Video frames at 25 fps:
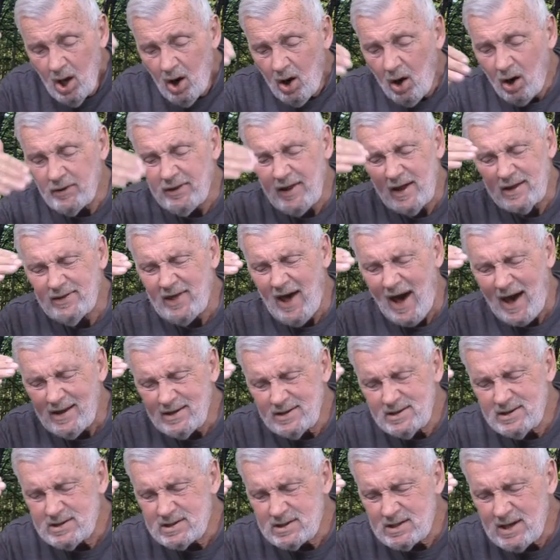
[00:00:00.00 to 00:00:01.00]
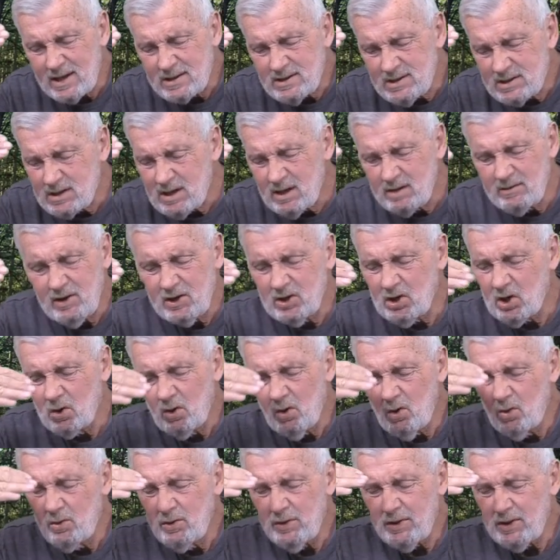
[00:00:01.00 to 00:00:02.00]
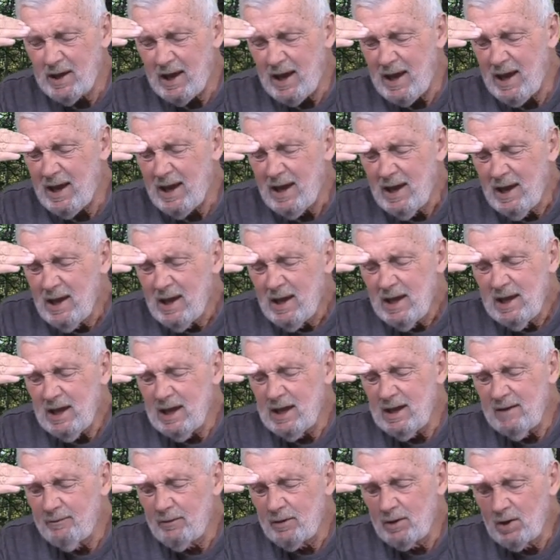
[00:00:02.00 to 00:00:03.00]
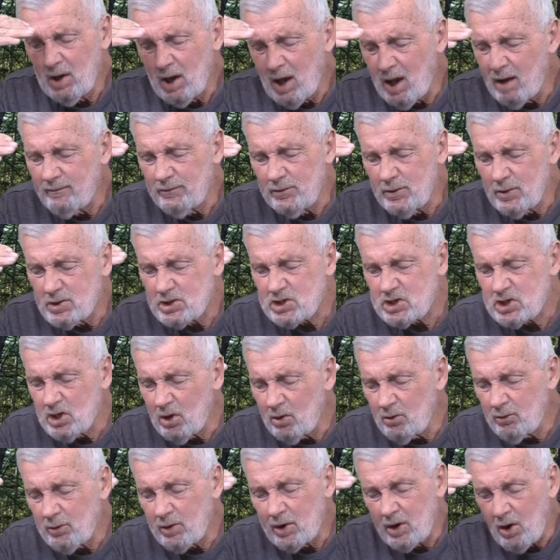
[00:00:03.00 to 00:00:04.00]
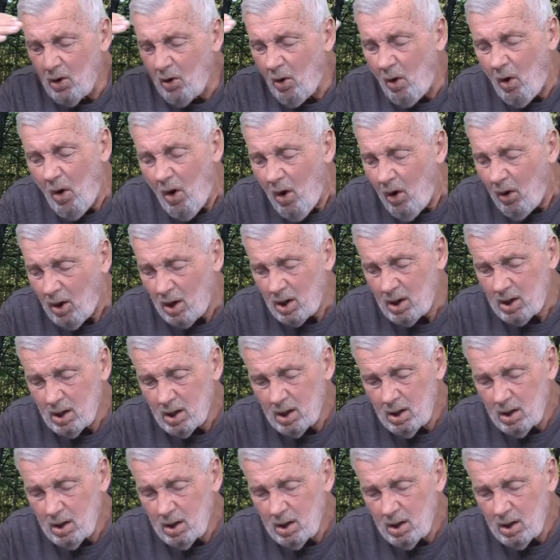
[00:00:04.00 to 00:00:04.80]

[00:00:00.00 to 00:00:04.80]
Are they that insensitive to do they even love their children at all?